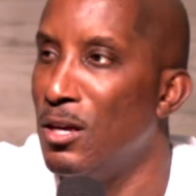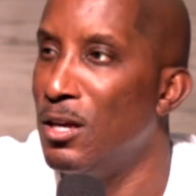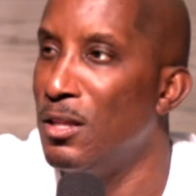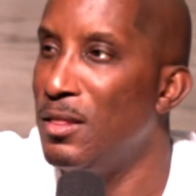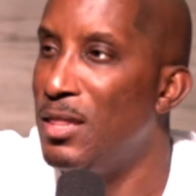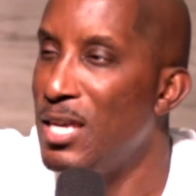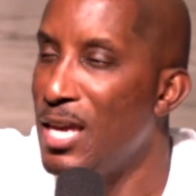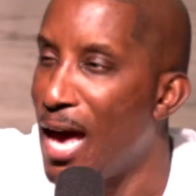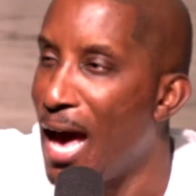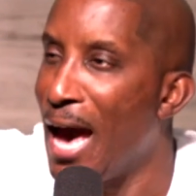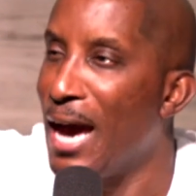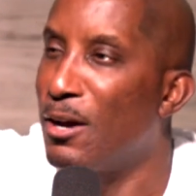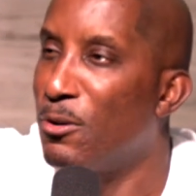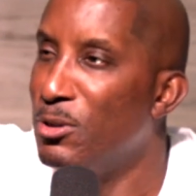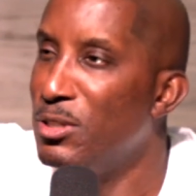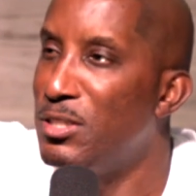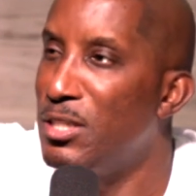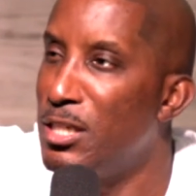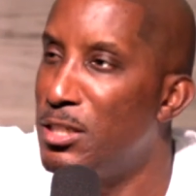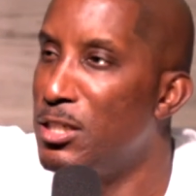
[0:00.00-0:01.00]
the
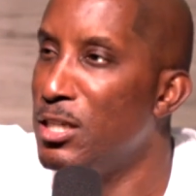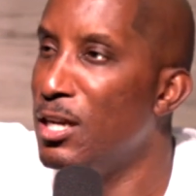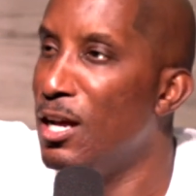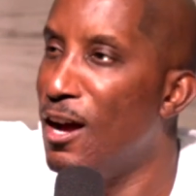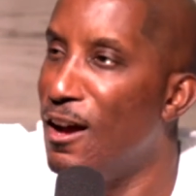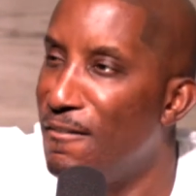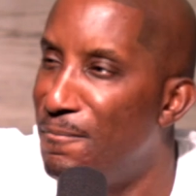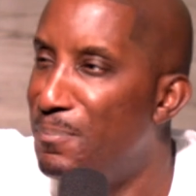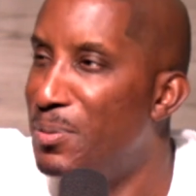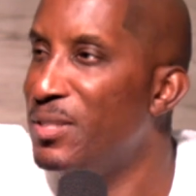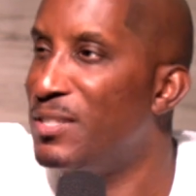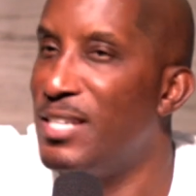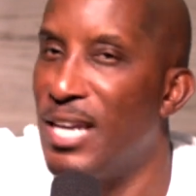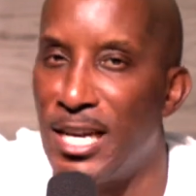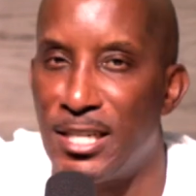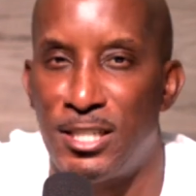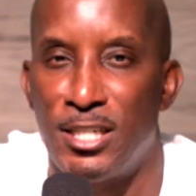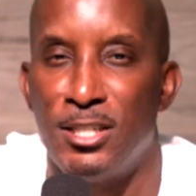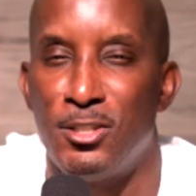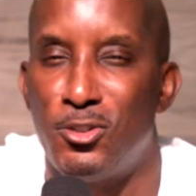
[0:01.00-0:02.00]
acquisition of
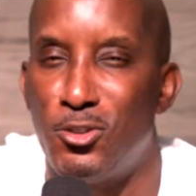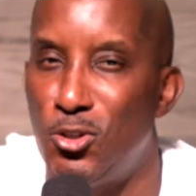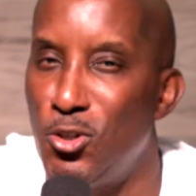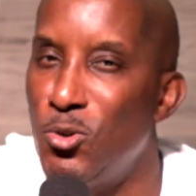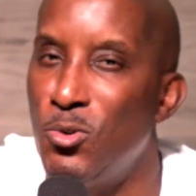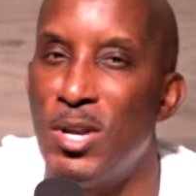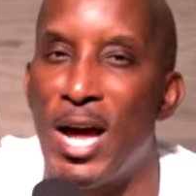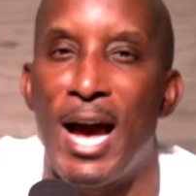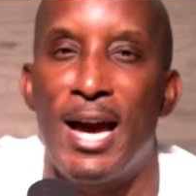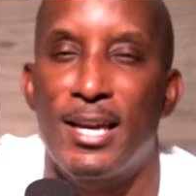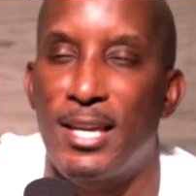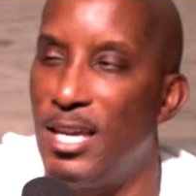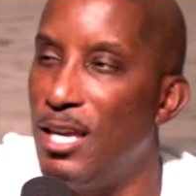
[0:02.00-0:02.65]
possessions do not